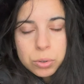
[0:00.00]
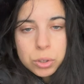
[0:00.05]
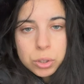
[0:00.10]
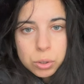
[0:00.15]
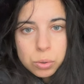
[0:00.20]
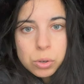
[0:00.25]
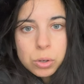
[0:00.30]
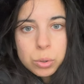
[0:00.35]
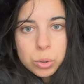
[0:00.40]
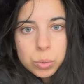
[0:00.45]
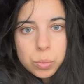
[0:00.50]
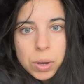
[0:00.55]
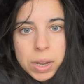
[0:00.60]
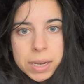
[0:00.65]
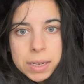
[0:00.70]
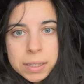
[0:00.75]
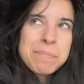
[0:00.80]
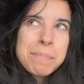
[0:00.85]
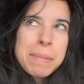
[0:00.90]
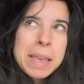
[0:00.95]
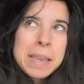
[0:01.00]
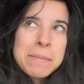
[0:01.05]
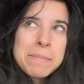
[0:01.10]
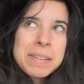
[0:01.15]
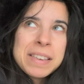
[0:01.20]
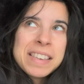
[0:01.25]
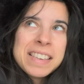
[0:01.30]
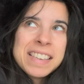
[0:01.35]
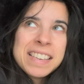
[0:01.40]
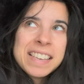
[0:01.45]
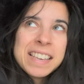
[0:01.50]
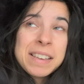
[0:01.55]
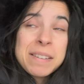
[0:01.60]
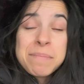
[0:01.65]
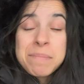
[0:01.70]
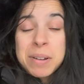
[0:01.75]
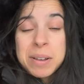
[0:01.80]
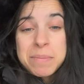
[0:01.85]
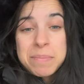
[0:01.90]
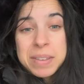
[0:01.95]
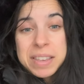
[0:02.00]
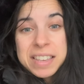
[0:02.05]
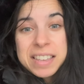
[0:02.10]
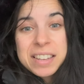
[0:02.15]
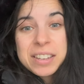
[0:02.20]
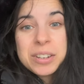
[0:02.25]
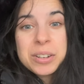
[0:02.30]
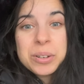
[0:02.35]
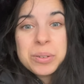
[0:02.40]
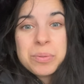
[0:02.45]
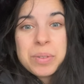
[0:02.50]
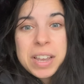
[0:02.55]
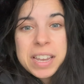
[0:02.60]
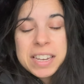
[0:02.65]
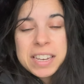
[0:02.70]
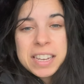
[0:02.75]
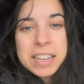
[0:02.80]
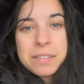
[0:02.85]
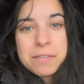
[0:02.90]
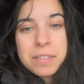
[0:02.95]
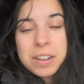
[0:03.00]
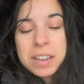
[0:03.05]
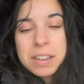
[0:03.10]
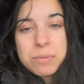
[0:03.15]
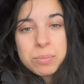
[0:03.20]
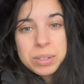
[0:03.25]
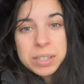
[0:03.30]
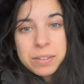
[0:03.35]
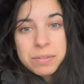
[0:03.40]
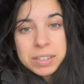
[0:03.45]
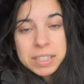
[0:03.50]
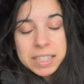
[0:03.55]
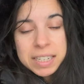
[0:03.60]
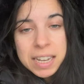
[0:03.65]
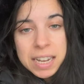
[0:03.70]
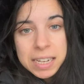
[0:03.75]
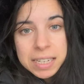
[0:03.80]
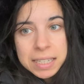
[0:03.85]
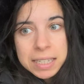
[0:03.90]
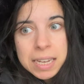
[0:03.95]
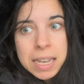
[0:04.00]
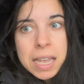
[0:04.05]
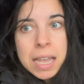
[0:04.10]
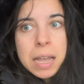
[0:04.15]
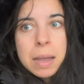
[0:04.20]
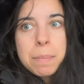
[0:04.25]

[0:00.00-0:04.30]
to lose weight. Maybe it might be a good way if I was ever to cut,